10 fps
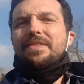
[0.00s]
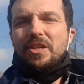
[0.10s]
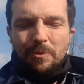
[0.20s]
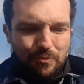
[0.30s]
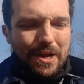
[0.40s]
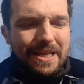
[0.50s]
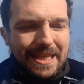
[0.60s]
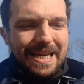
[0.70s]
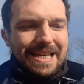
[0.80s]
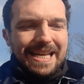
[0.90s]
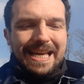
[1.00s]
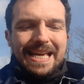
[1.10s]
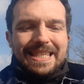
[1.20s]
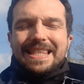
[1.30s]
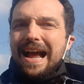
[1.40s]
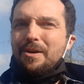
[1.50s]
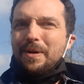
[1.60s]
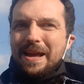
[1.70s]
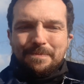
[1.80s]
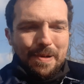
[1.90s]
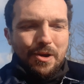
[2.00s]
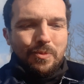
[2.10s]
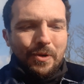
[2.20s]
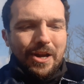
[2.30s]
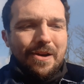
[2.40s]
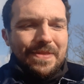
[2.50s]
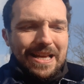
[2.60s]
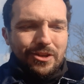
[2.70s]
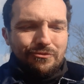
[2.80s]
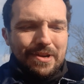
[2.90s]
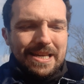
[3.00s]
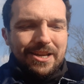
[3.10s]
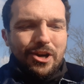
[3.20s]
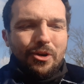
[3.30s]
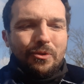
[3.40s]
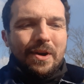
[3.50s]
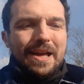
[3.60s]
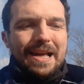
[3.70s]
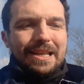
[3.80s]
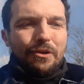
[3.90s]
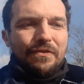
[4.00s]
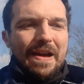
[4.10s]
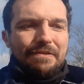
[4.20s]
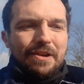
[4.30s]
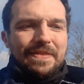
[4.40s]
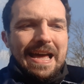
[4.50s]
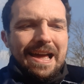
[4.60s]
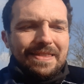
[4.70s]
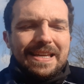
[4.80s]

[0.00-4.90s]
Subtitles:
The spring Dealing is now in Pokemon Go, and that's a really cool little variant there.